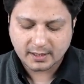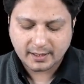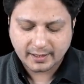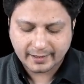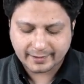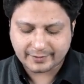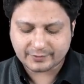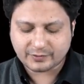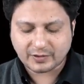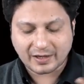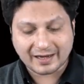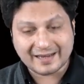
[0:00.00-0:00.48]

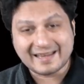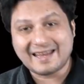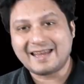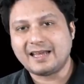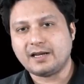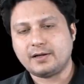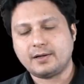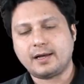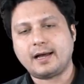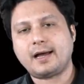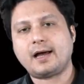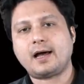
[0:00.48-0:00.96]
It is
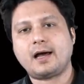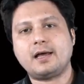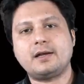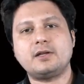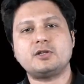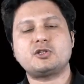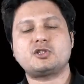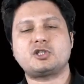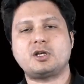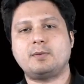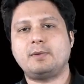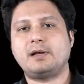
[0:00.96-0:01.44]
again an
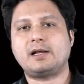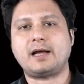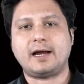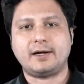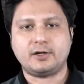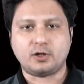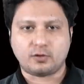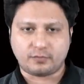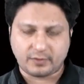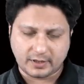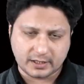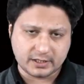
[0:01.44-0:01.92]
unstable
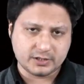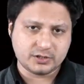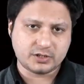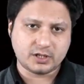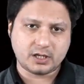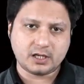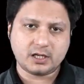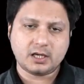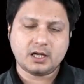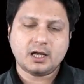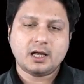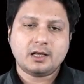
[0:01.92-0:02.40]
kind of an
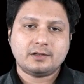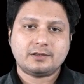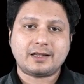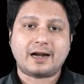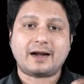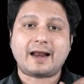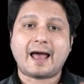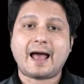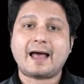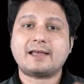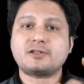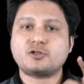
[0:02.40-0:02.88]
injury
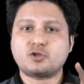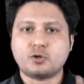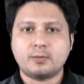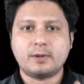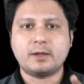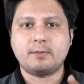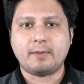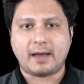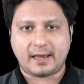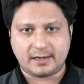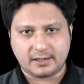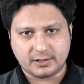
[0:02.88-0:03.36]
that has to
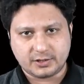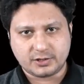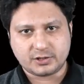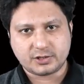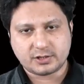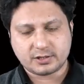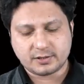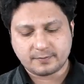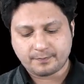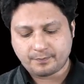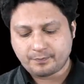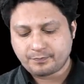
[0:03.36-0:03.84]
be
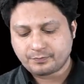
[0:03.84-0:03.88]
managed.